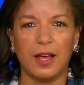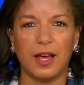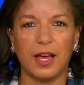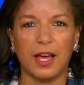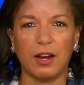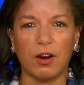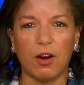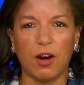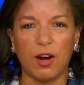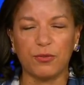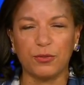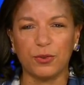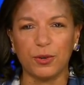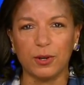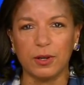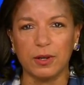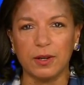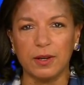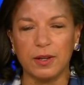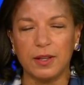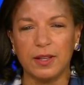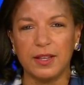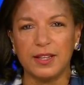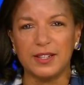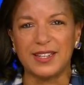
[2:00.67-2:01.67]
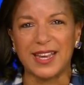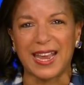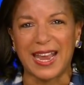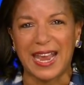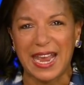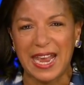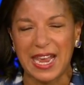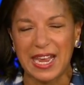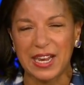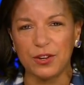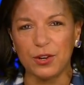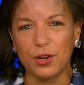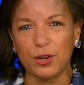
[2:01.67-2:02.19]
an offer to
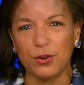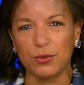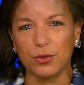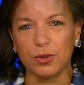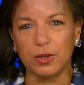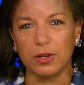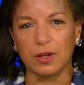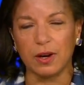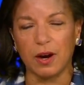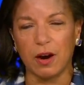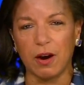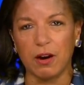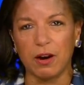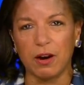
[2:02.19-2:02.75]
hand over